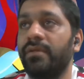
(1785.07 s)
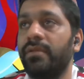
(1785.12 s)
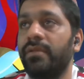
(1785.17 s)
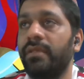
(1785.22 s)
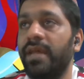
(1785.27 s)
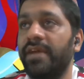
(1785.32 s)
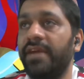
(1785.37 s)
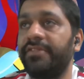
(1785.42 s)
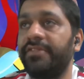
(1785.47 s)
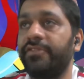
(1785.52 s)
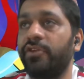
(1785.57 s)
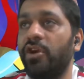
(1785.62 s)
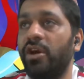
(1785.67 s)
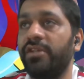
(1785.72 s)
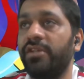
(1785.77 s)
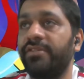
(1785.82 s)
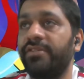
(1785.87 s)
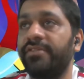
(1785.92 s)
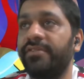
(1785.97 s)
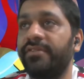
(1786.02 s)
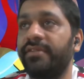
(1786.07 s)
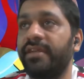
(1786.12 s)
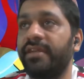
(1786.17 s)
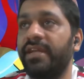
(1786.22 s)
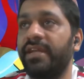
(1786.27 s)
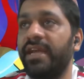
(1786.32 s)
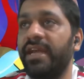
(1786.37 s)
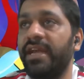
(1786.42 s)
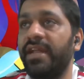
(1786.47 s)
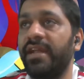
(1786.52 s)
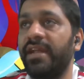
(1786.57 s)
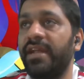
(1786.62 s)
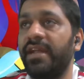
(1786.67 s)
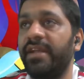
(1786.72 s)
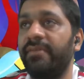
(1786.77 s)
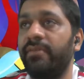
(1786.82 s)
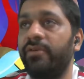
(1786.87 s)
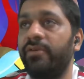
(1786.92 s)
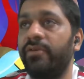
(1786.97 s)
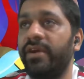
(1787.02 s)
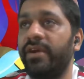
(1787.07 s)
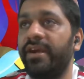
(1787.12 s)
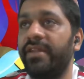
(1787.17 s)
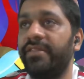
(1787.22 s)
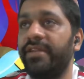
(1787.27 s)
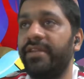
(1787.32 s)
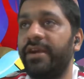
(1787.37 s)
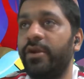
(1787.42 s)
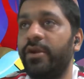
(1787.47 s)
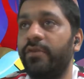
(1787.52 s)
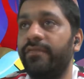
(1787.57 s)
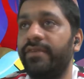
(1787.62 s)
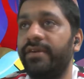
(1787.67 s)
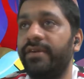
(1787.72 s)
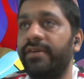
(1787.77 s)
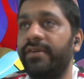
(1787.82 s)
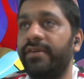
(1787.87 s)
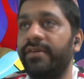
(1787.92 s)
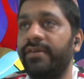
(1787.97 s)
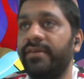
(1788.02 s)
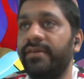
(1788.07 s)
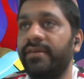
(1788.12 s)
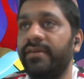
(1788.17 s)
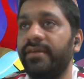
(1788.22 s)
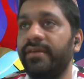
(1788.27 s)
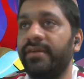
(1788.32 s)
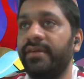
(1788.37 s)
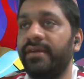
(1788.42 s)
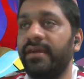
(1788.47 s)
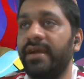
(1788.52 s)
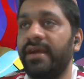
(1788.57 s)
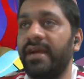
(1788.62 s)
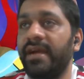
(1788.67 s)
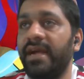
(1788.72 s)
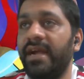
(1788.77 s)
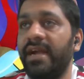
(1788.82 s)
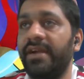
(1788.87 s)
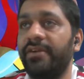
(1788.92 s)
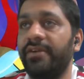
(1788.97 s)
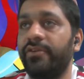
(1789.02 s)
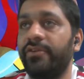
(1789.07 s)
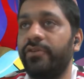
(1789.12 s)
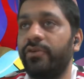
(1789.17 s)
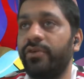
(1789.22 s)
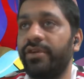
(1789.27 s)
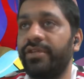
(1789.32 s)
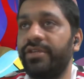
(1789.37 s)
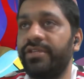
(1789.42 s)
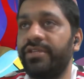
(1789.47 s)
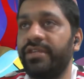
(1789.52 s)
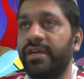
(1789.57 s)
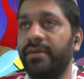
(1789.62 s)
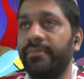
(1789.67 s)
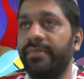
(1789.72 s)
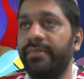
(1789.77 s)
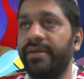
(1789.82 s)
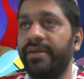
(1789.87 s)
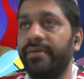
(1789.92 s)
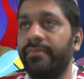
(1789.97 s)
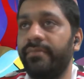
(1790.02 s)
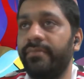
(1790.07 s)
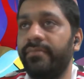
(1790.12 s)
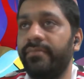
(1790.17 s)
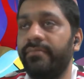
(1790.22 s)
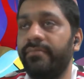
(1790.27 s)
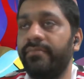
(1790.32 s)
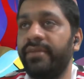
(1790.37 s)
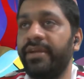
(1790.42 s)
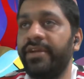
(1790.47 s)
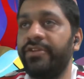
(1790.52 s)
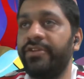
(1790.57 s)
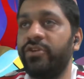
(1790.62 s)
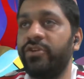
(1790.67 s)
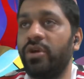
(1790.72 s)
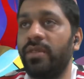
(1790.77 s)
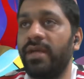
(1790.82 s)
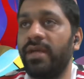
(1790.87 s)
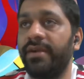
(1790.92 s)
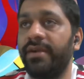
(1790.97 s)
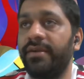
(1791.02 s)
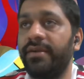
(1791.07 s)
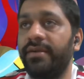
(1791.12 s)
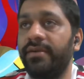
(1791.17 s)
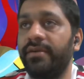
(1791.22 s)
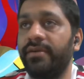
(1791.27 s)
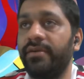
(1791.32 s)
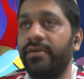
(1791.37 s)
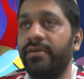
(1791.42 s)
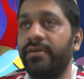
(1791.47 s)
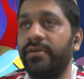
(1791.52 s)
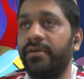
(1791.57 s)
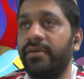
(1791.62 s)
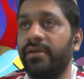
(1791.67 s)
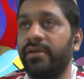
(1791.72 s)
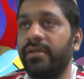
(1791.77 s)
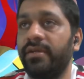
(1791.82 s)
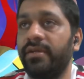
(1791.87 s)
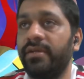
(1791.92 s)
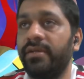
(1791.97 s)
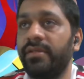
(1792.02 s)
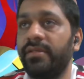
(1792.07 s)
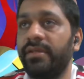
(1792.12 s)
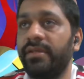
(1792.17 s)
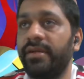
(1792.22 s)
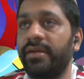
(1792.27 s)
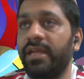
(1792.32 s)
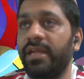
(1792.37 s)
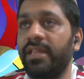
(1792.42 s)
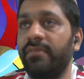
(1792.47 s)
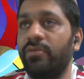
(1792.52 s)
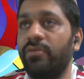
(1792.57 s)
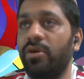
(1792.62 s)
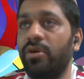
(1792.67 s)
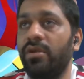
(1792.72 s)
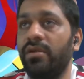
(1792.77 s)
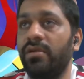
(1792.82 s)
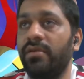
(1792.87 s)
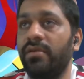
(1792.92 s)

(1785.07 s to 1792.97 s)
Nice cross. Kane unable to get in the head of it. And Croatia may make sure that they clear the ball.